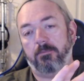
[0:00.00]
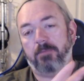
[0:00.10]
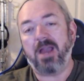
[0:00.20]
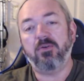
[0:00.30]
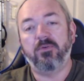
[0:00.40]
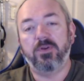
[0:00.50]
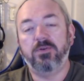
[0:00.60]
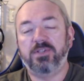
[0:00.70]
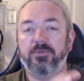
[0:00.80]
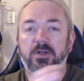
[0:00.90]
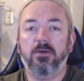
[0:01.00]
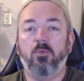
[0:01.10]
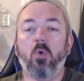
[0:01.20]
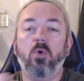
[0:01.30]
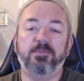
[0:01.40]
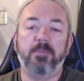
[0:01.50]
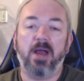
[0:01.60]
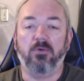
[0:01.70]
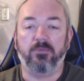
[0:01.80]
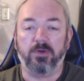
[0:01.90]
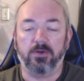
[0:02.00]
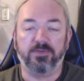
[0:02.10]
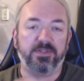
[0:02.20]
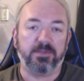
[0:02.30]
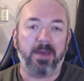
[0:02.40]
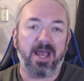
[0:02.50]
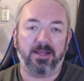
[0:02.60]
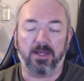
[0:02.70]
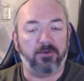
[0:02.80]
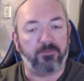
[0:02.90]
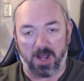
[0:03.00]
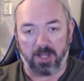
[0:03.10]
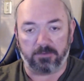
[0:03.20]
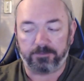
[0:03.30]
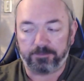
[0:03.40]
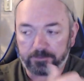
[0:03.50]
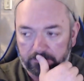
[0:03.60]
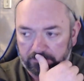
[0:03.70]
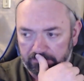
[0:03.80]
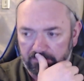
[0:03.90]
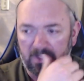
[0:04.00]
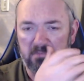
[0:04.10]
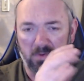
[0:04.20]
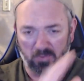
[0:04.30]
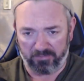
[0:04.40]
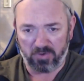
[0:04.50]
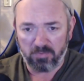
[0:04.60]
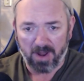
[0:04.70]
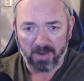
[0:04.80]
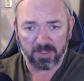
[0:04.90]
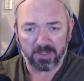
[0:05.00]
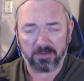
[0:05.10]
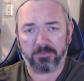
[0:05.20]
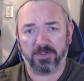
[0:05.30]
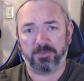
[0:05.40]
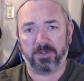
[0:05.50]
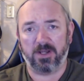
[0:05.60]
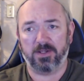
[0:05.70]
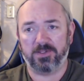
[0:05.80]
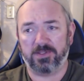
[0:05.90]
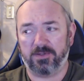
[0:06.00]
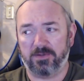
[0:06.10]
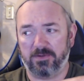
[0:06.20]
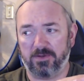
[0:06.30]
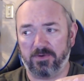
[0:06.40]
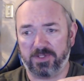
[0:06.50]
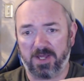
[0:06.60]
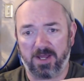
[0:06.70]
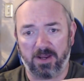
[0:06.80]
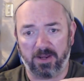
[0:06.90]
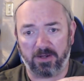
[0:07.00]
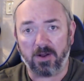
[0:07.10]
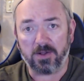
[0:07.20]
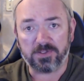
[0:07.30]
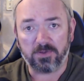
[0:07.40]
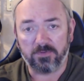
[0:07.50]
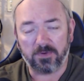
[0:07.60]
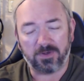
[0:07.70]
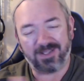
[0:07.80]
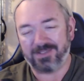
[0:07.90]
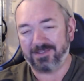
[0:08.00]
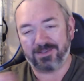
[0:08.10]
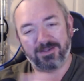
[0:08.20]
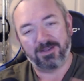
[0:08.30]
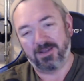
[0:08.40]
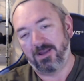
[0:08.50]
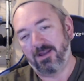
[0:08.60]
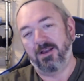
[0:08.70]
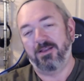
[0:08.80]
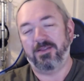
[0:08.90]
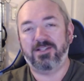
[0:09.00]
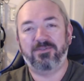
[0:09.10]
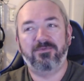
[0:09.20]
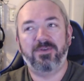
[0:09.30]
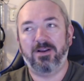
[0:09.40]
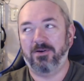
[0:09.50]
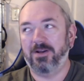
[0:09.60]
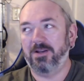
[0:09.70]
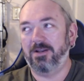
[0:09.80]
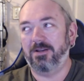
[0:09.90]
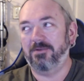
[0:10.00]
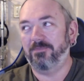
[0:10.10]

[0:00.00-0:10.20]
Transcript: bad reviews, if it warrants bad reviews, if it's a bad thing, fine. But review bombing it just because there's not a console, that's very